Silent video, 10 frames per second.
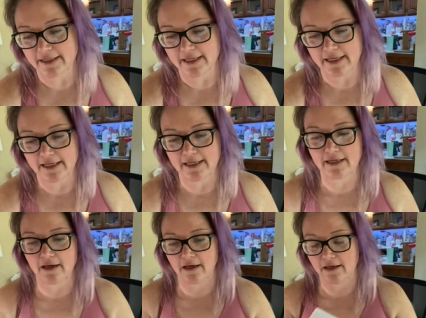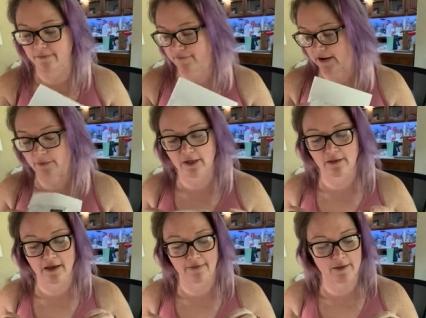the fabric
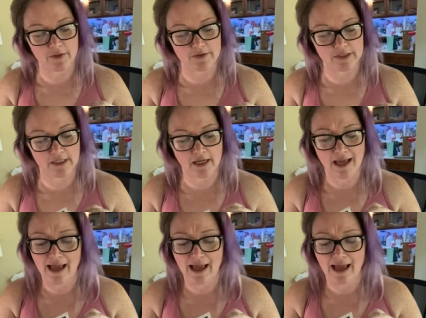line that I'm using.